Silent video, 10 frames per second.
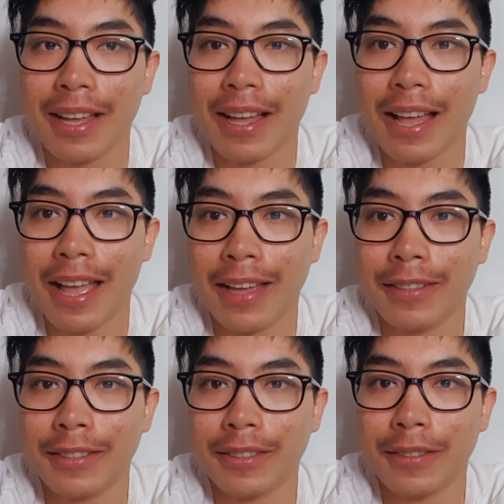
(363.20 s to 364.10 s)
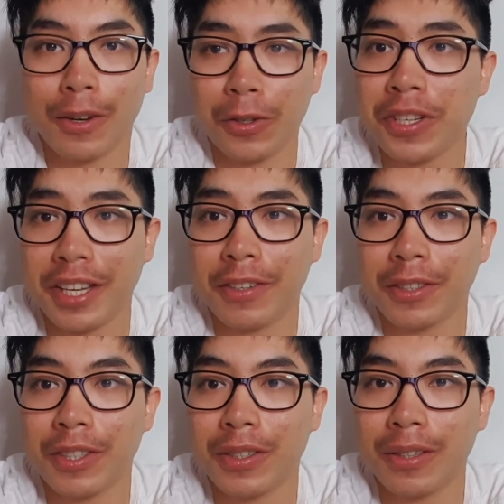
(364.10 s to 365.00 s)
and not cheat on
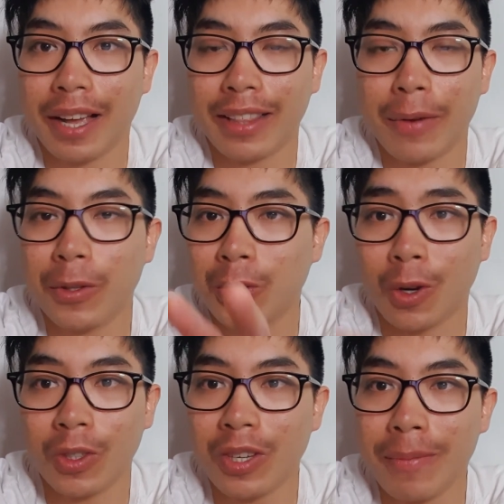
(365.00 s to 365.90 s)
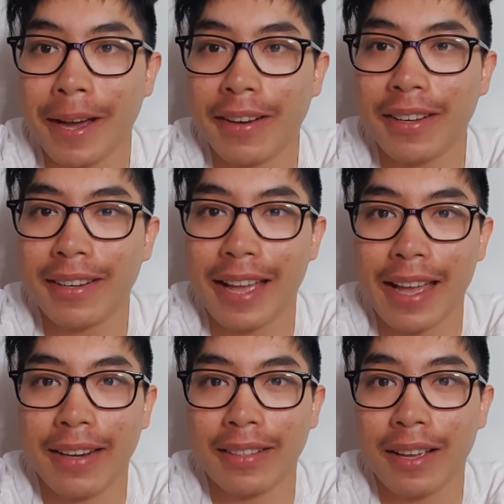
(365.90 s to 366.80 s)
you. Like they will talk to you about it
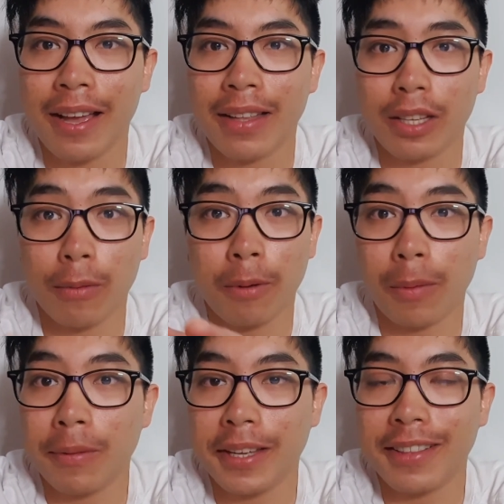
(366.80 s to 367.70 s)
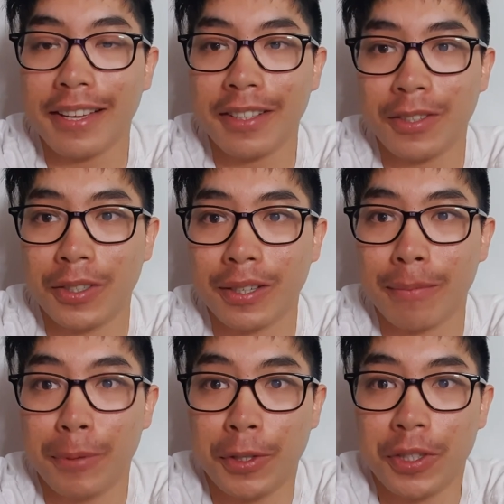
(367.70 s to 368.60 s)
and they'll probably lead to some
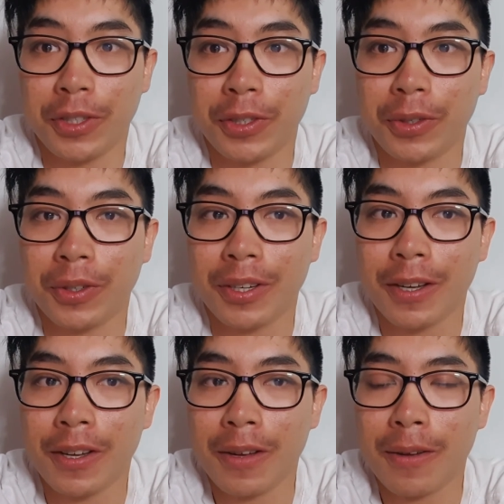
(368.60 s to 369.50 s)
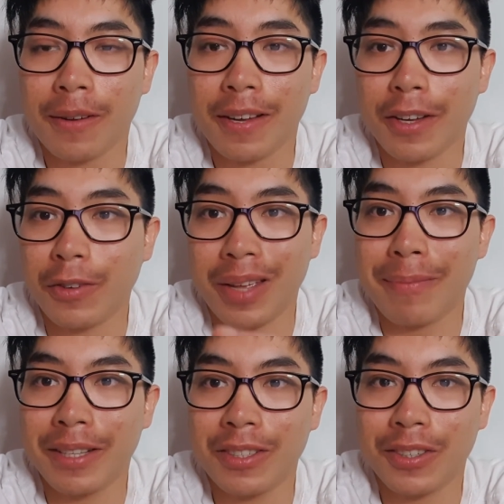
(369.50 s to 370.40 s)
mutual
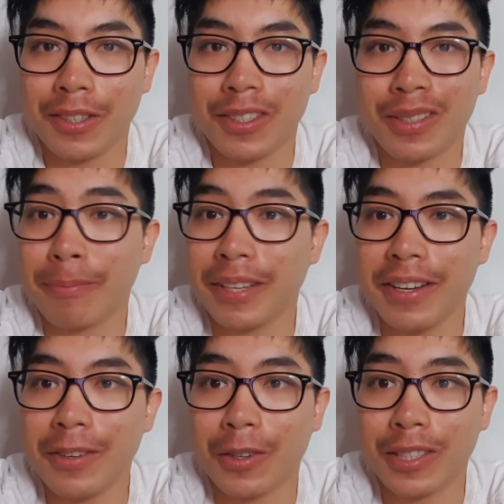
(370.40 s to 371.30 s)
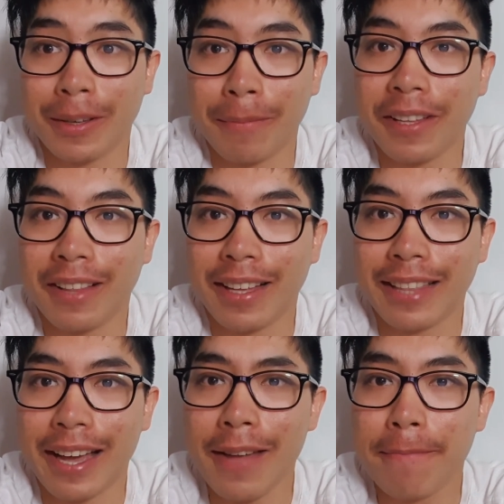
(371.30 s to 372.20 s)
agreement to a split or something like
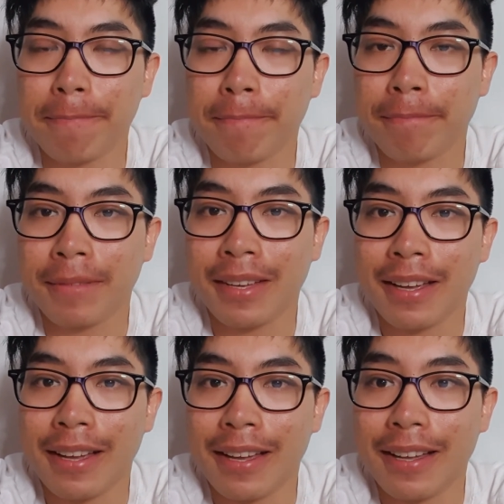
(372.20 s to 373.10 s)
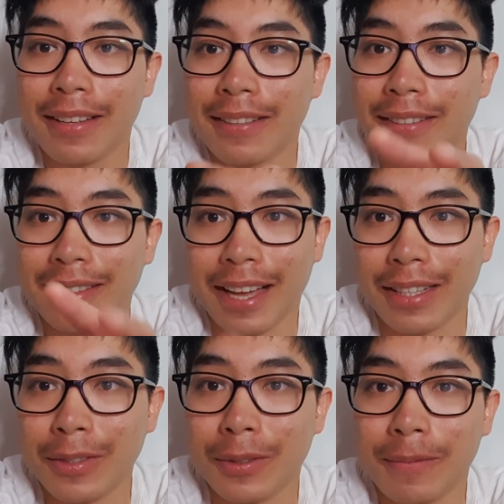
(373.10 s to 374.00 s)
that.
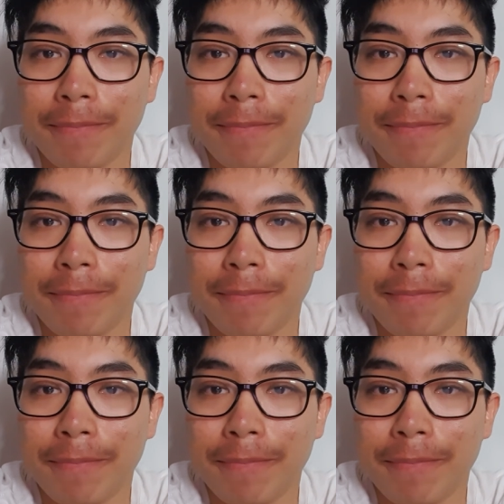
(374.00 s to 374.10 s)
That's